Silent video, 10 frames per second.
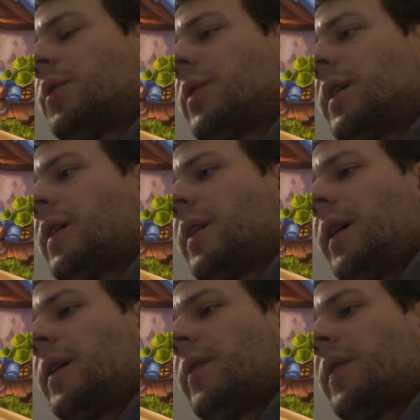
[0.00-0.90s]
Drake,
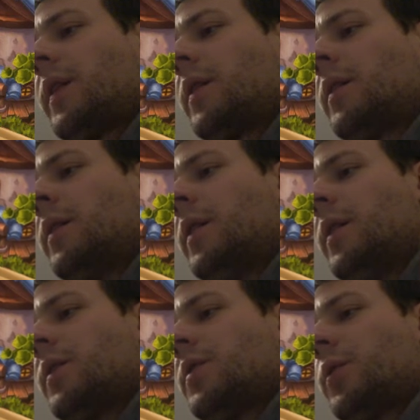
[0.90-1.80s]
everything,
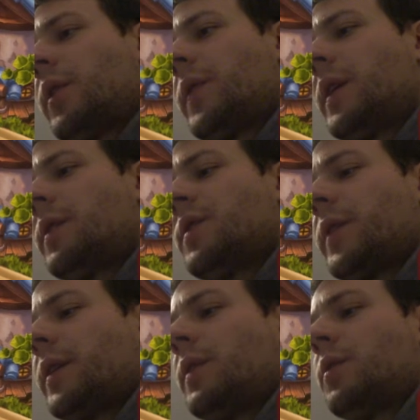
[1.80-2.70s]
so I think it's
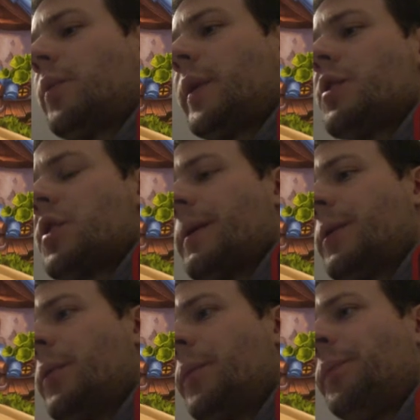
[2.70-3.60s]
fine here to play
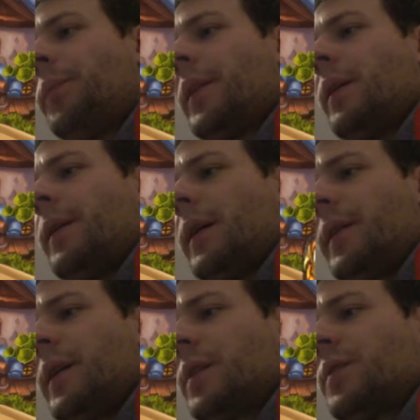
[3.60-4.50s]
Shaku.
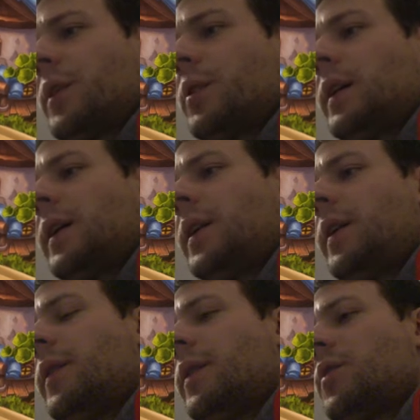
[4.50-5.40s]
I think it's very
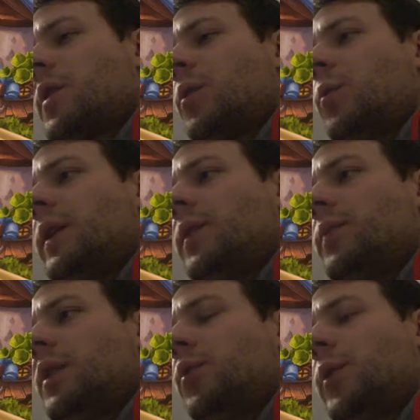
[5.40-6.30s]
likely that Shaku will
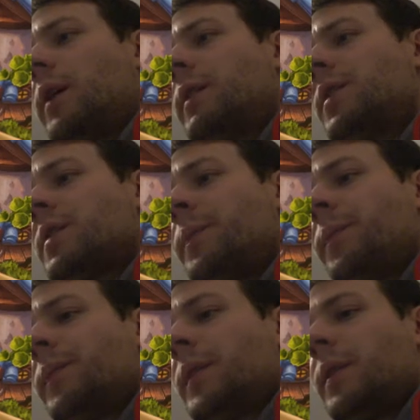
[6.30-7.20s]
give me 2 cards,
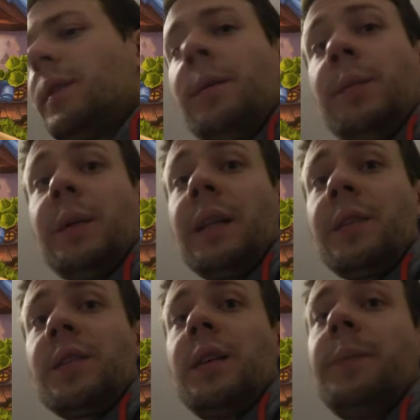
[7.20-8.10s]
but
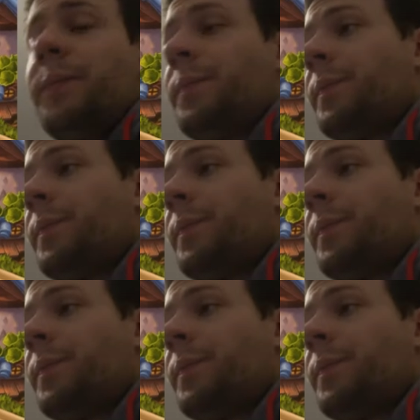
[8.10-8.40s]
let's see.